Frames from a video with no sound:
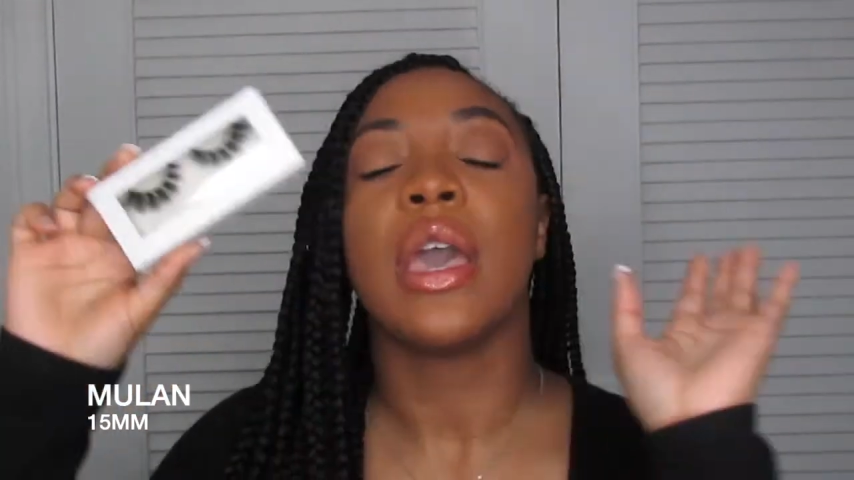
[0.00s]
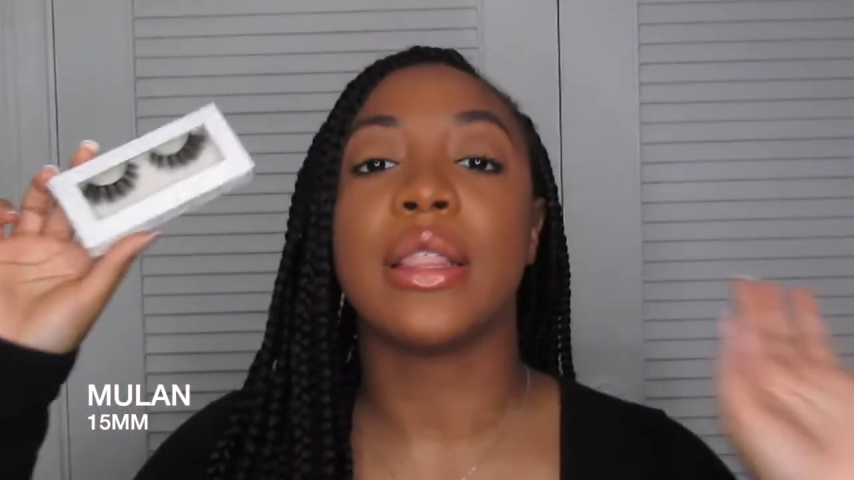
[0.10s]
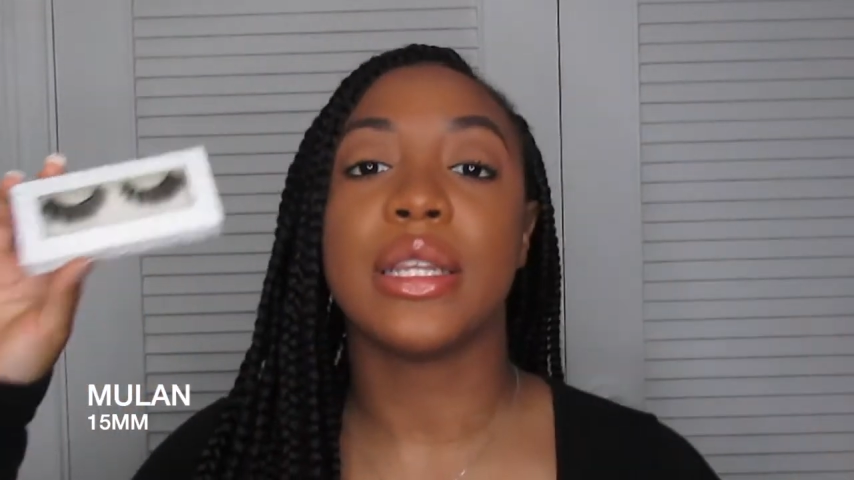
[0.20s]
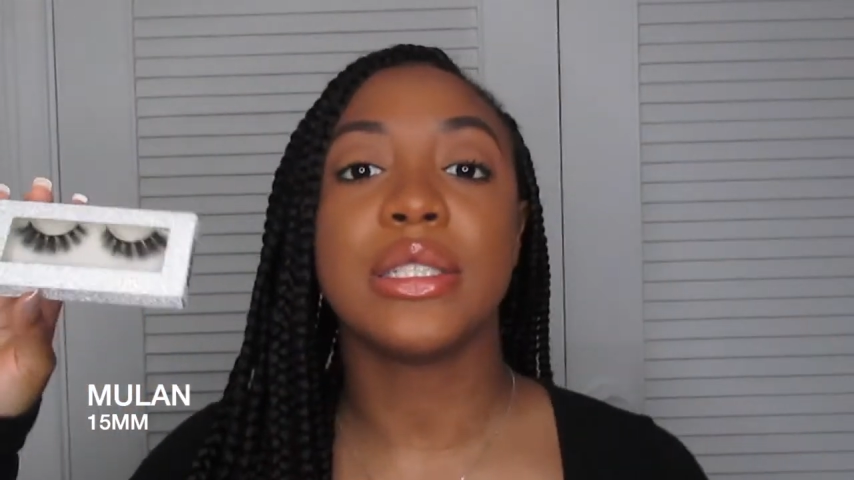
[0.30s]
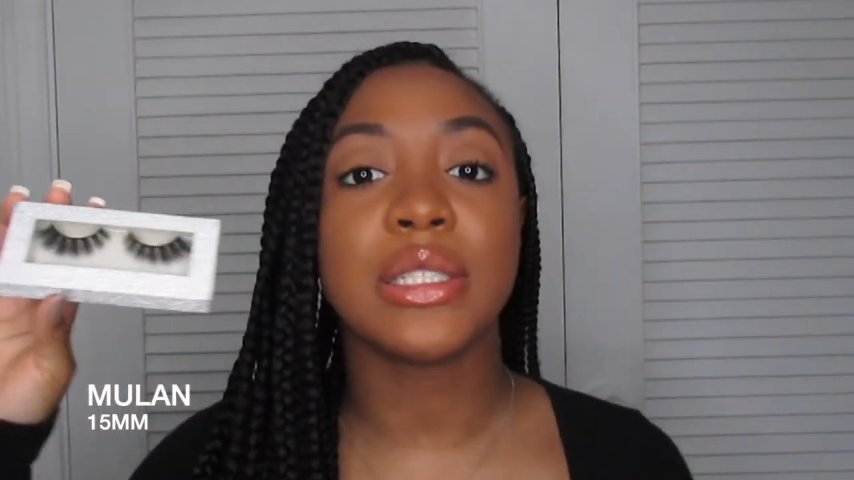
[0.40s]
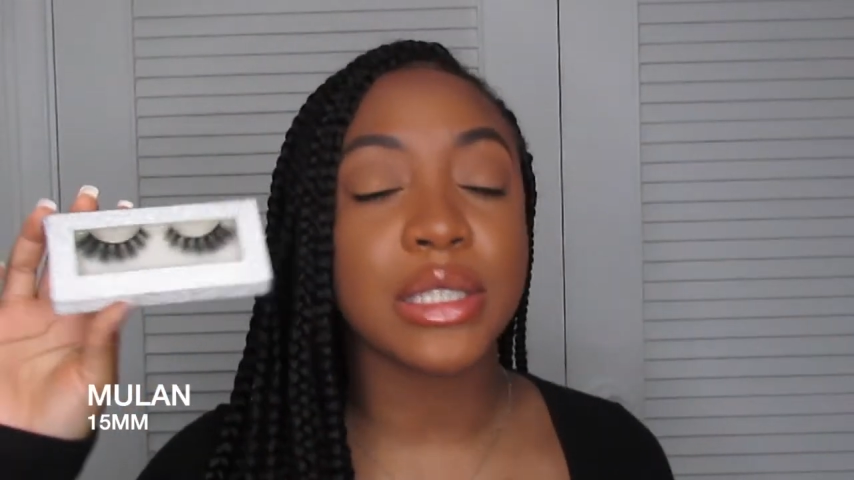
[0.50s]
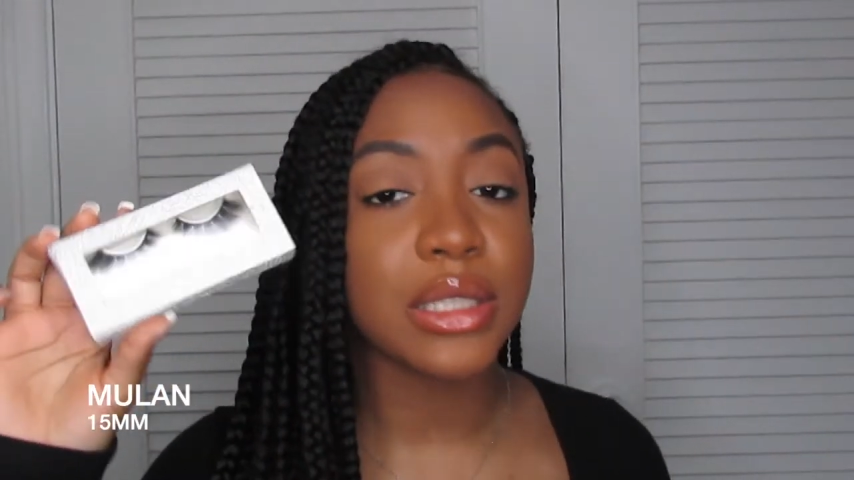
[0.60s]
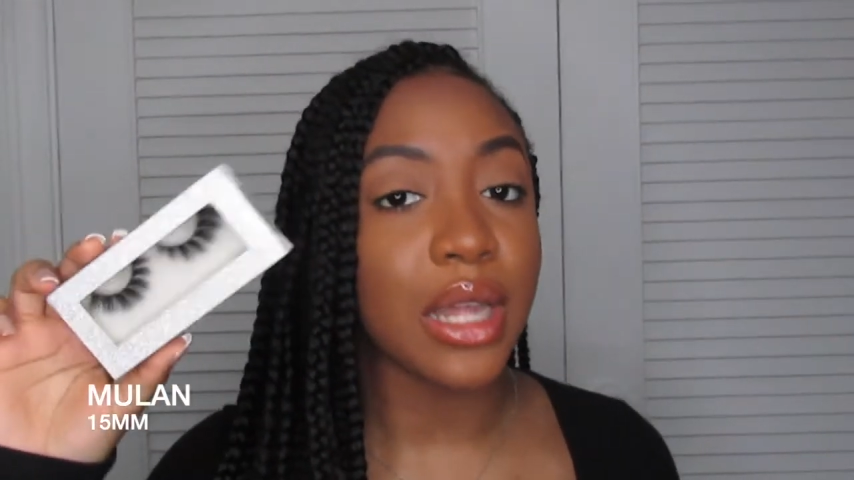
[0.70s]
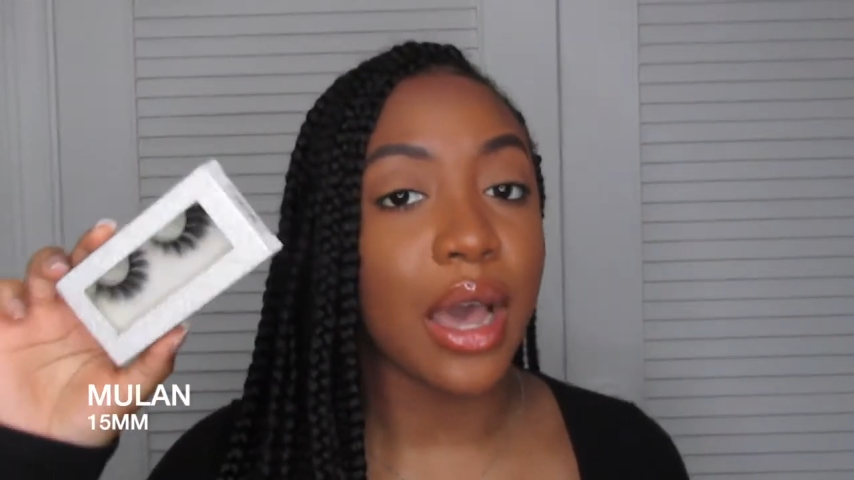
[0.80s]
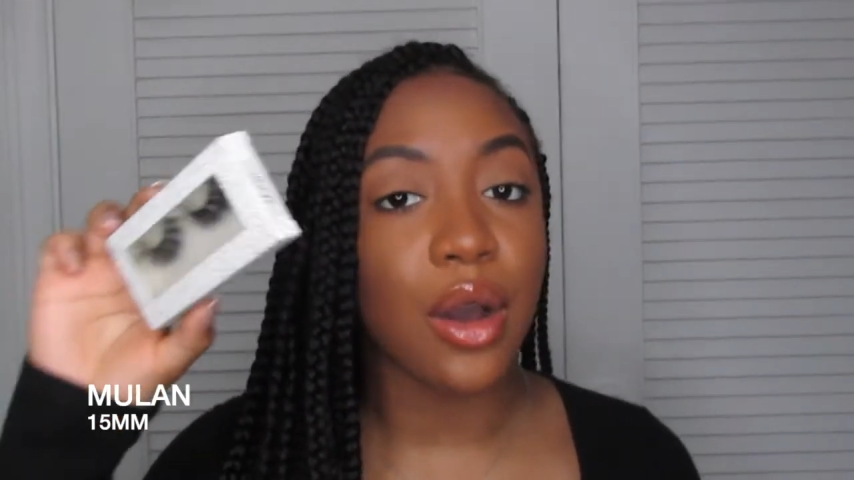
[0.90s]
and this is the
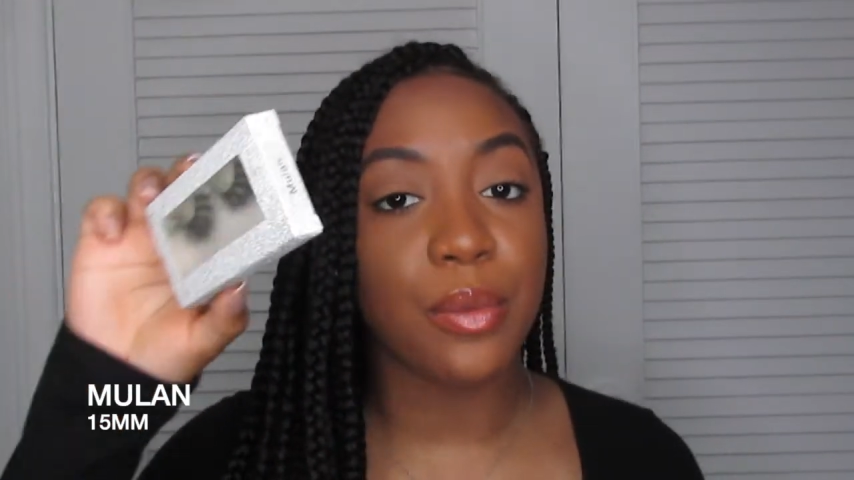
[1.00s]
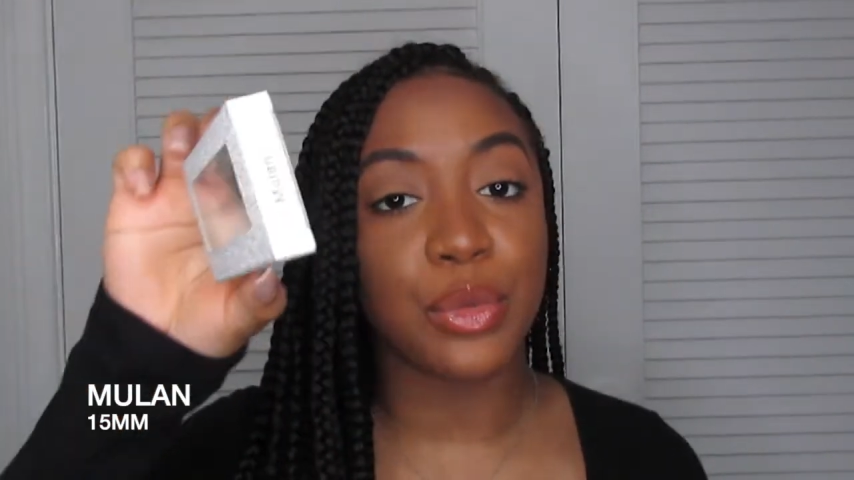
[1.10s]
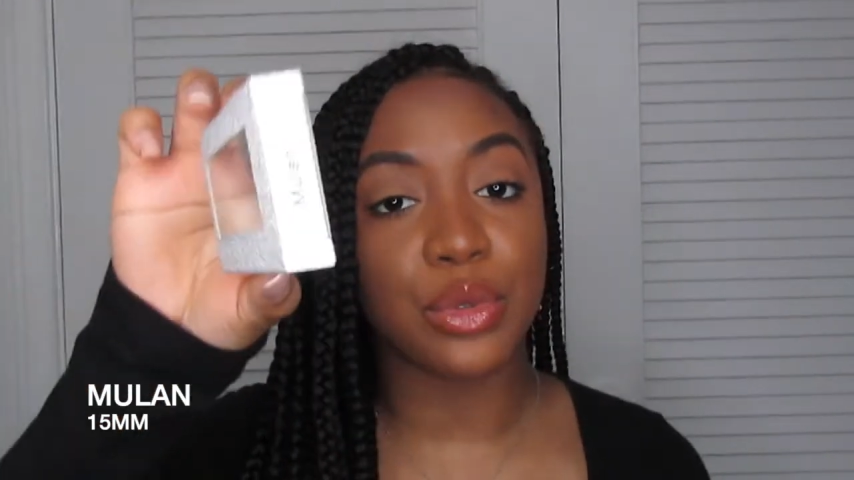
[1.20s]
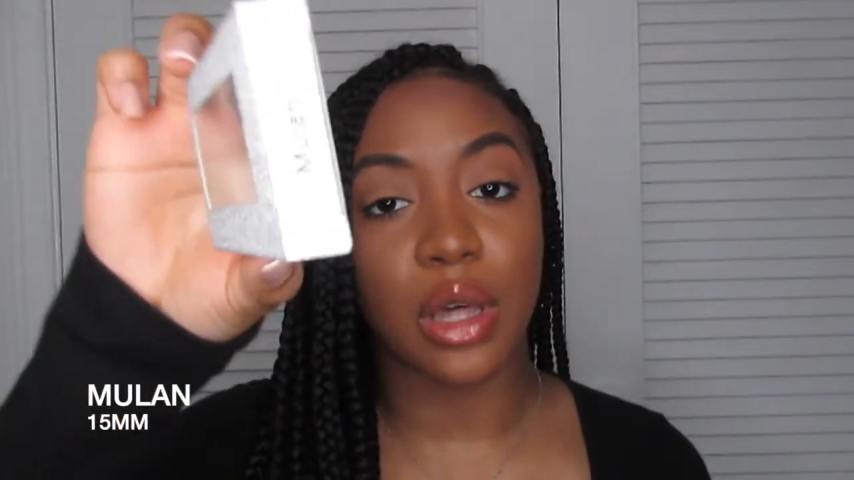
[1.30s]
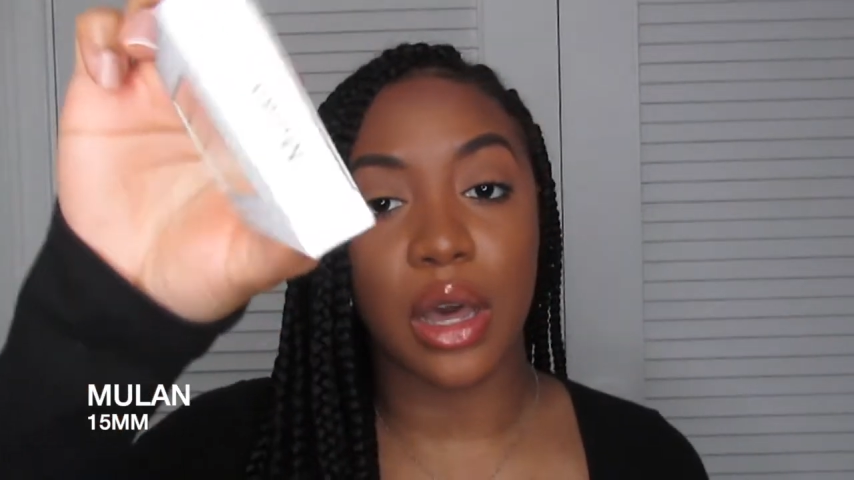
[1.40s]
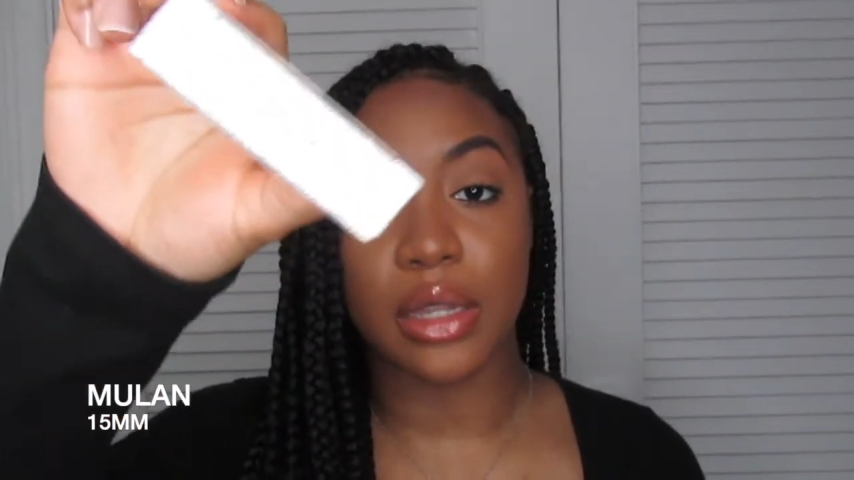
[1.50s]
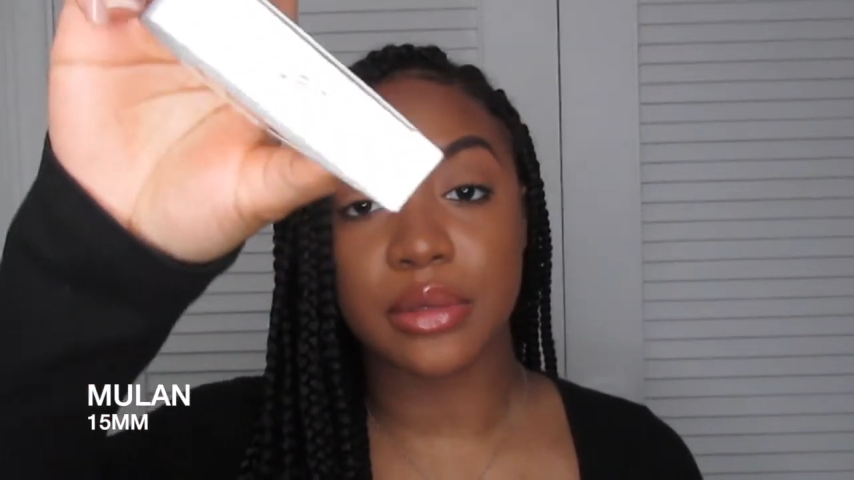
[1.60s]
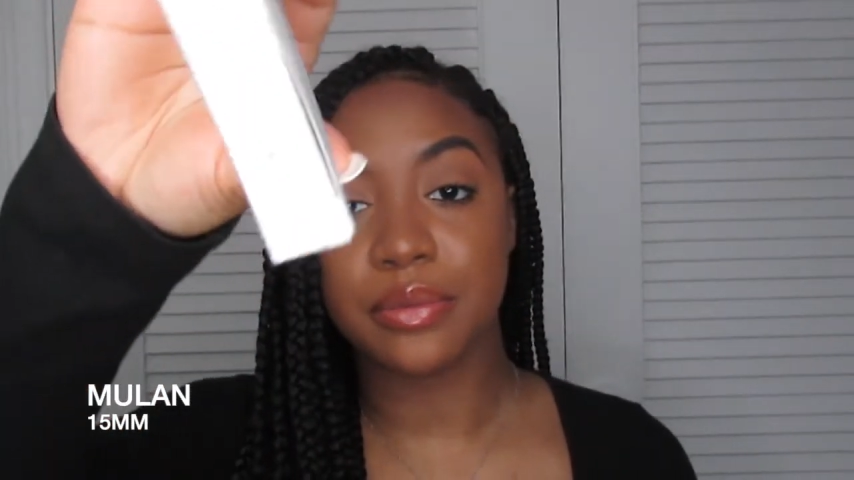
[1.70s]
style Mulan.